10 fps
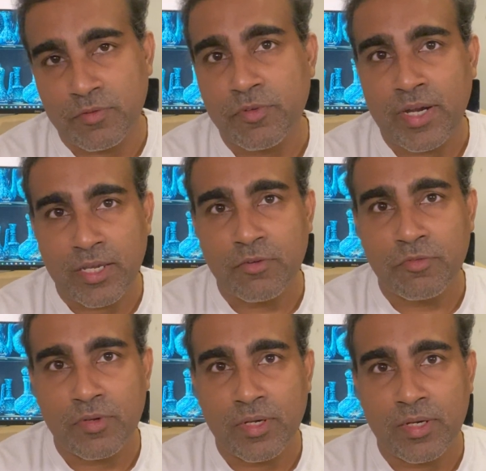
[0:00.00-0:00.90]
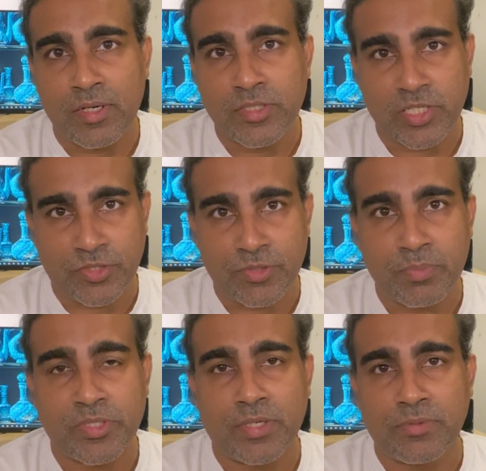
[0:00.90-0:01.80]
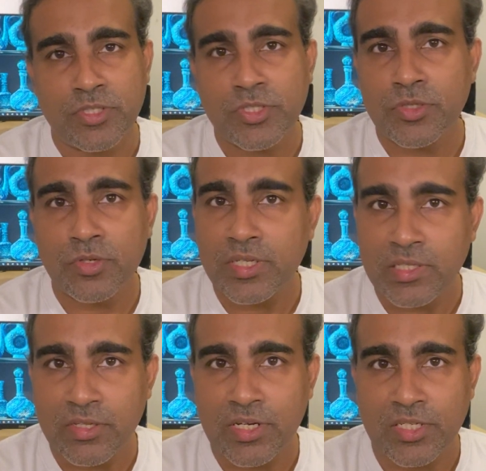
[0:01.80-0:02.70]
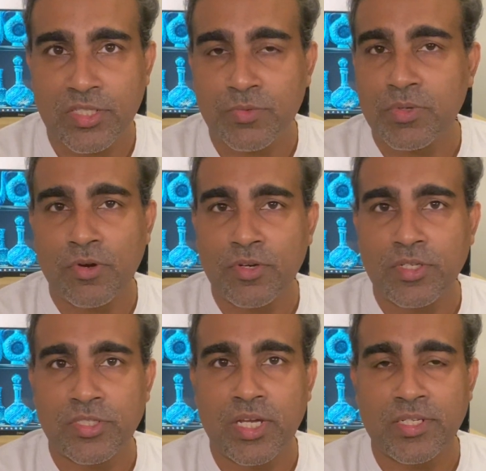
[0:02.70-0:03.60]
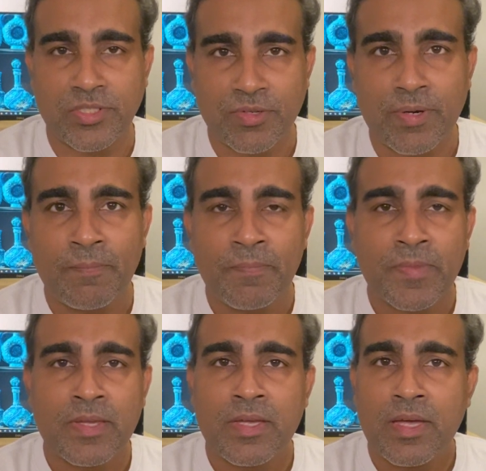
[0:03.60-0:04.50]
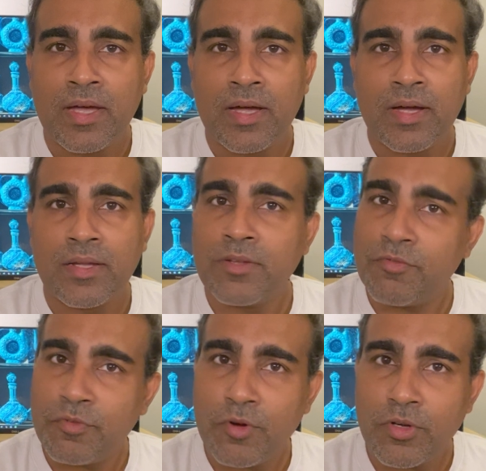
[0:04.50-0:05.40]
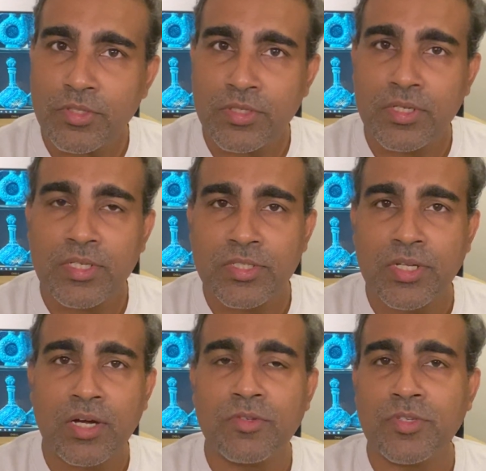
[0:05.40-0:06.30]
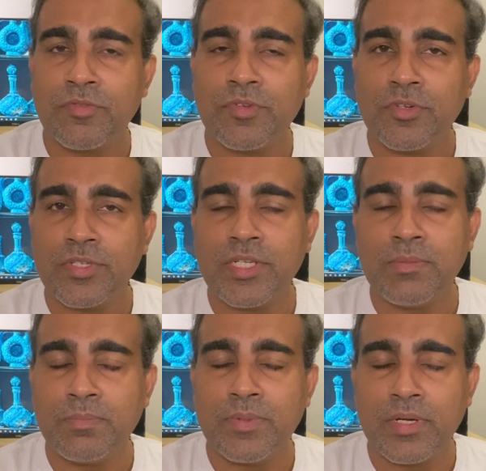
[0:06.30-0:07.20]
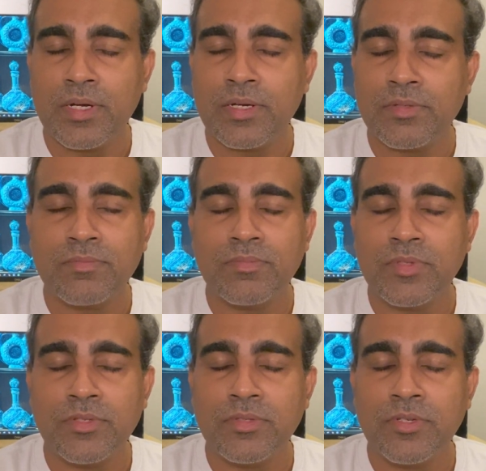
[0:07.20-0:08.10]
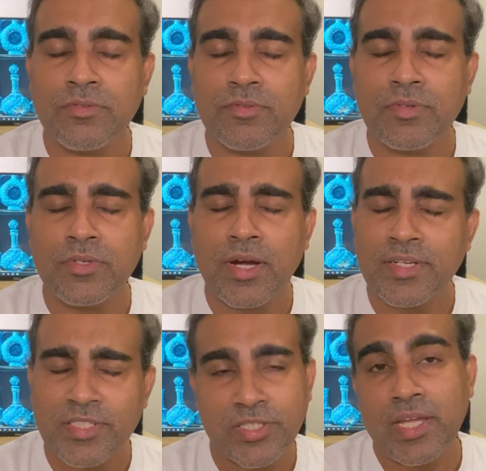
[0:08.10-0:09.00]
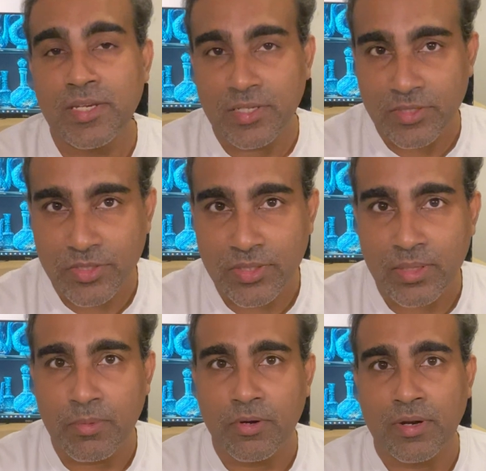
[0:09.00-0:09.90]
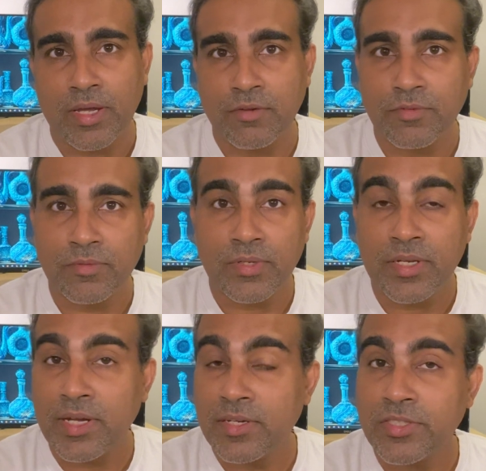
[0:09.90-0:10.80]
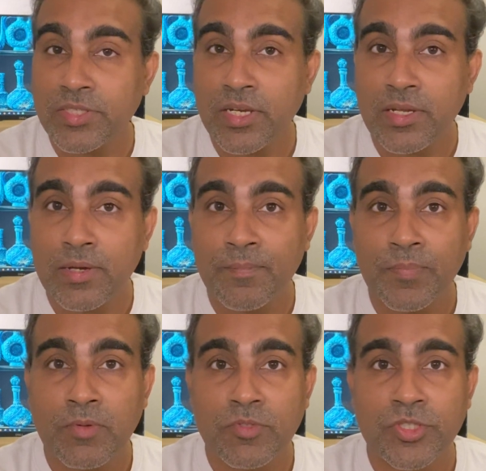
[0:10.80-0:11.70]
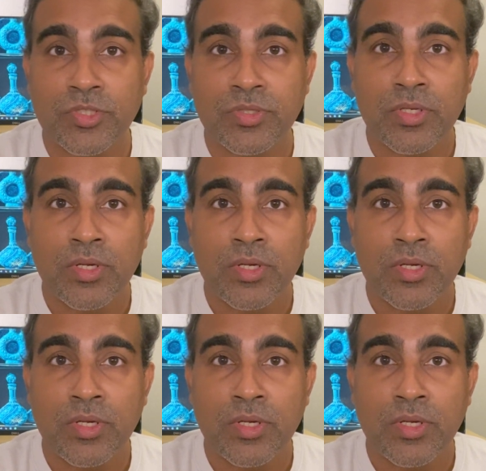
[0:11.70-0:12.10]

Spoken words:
five sensory perceptions, or indriyas as we call it in Sanskrit. The fourth is the house of your deep, your understandings about life, an understanding which is